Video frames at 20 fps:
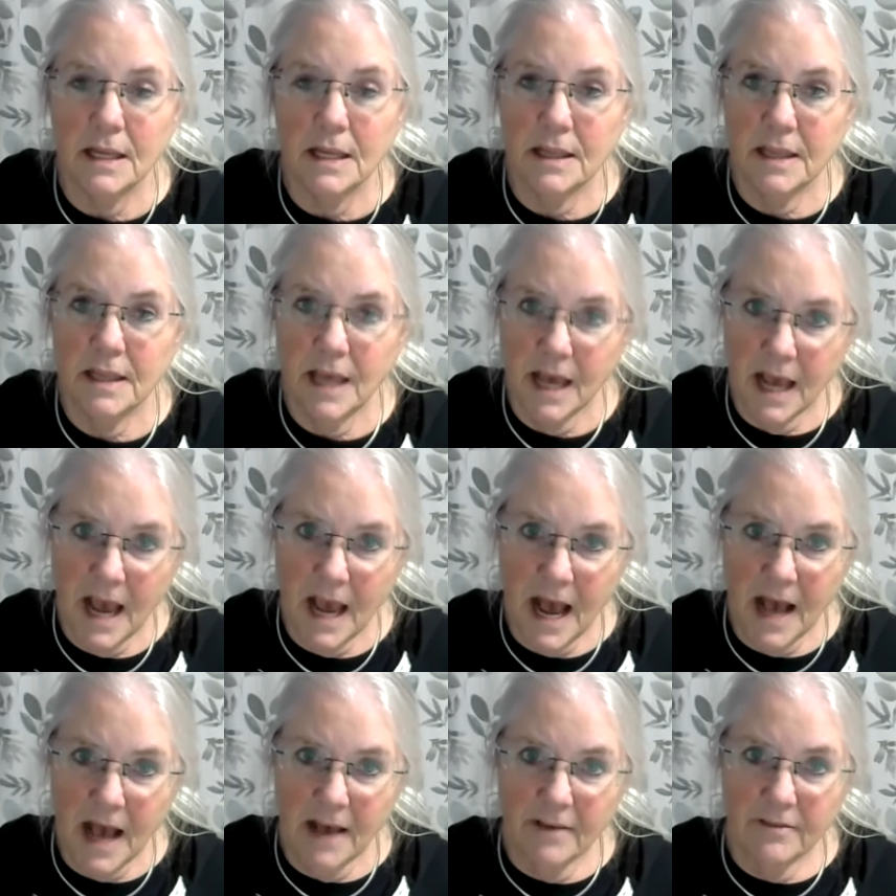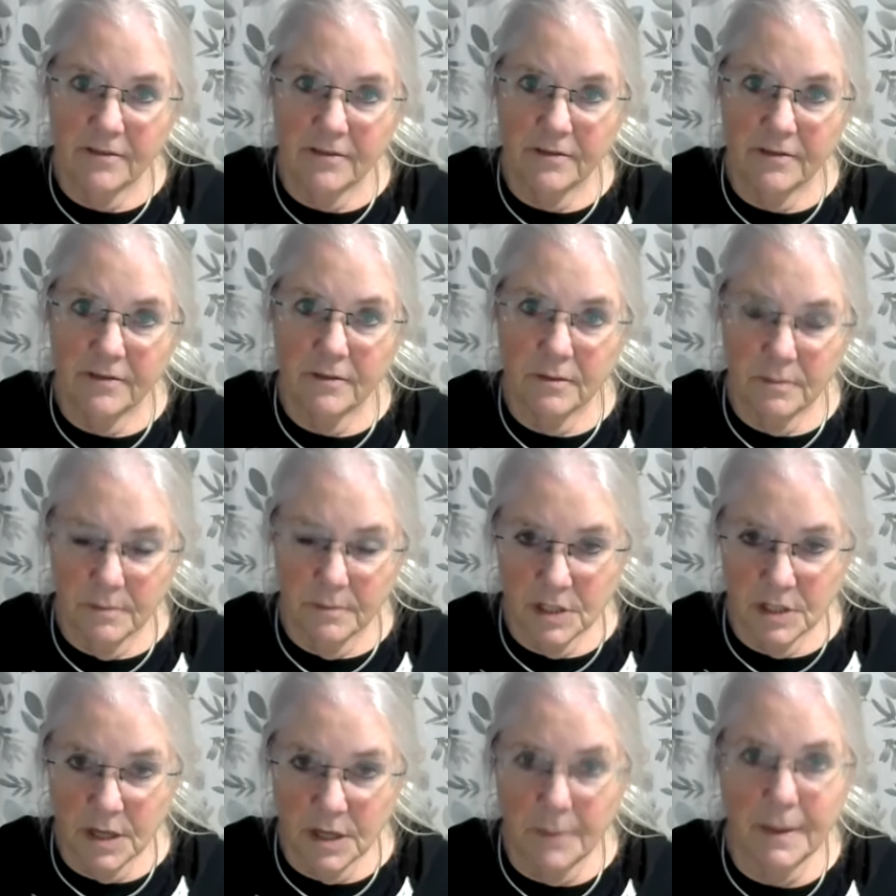they have
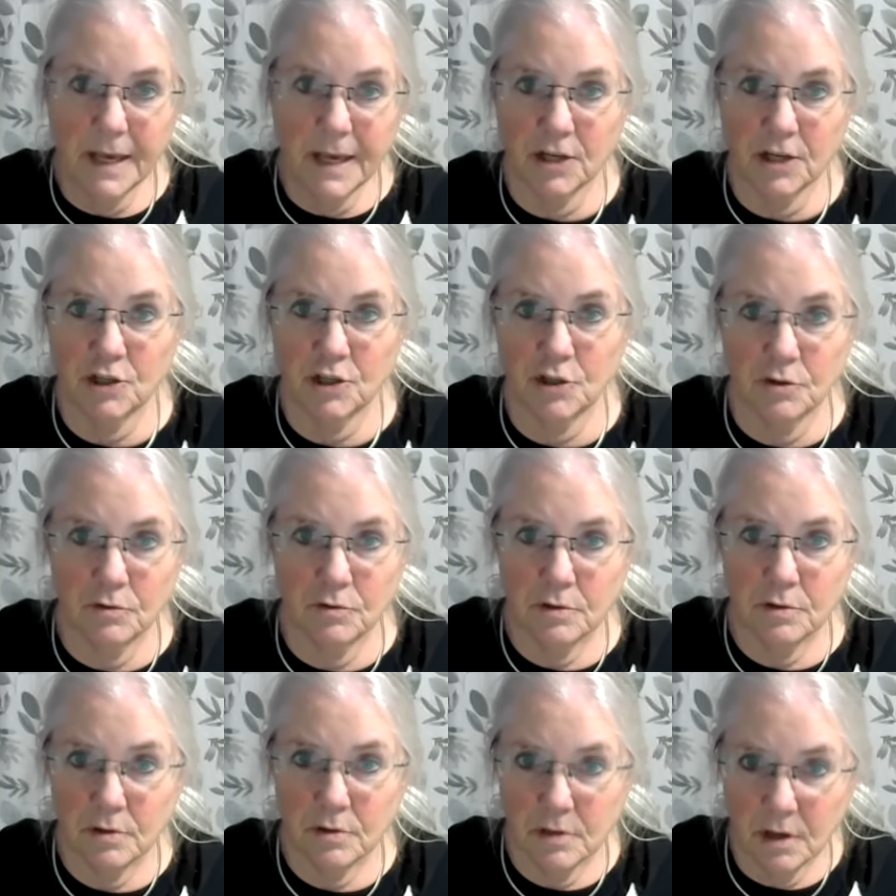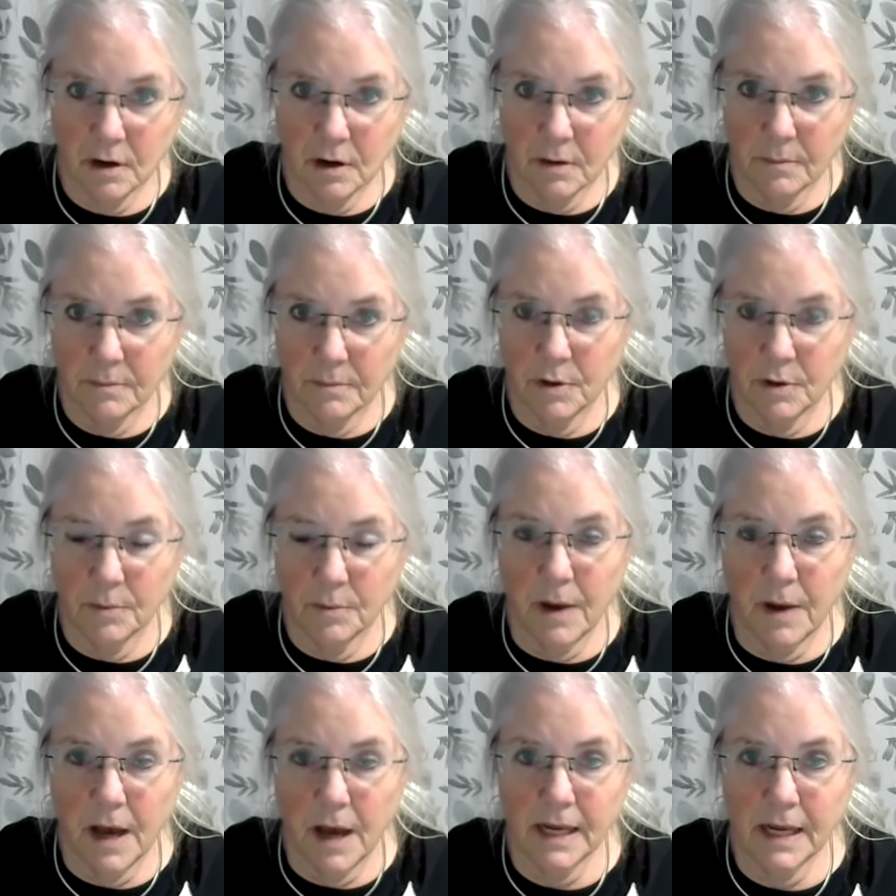stomach issues. Their
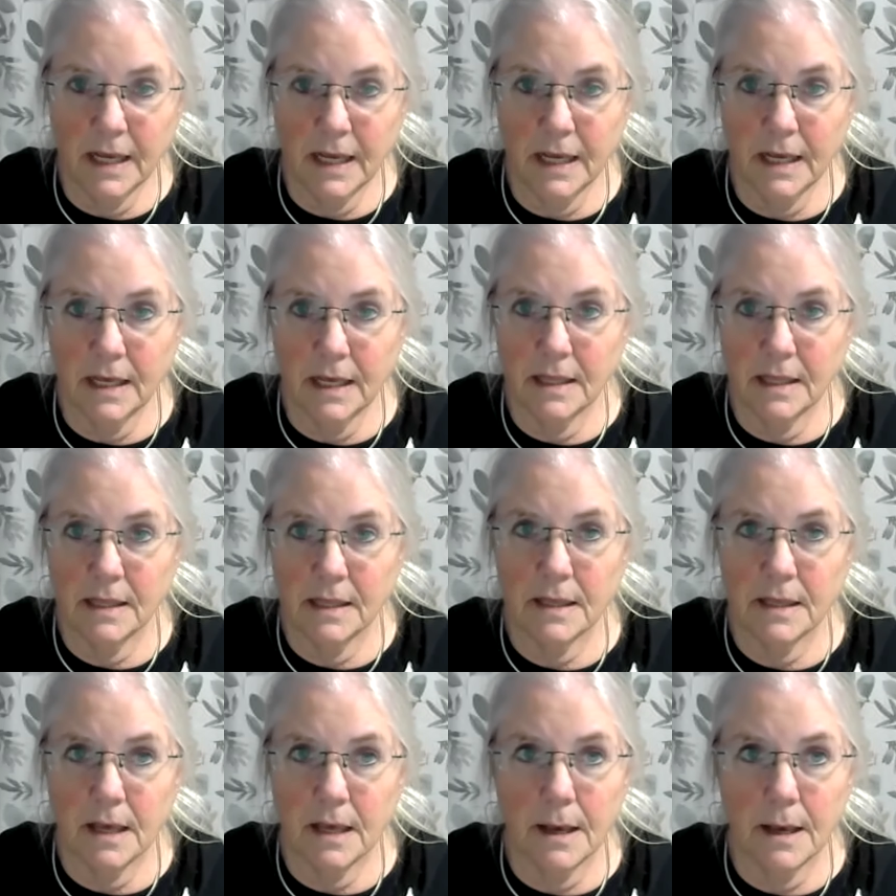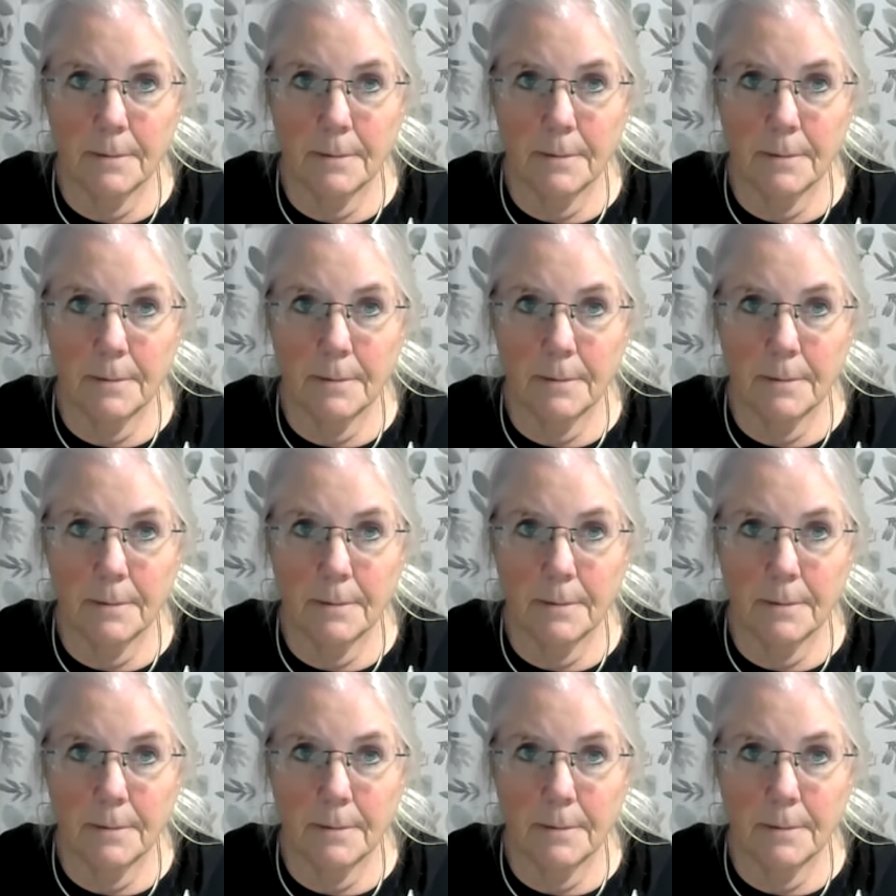body is,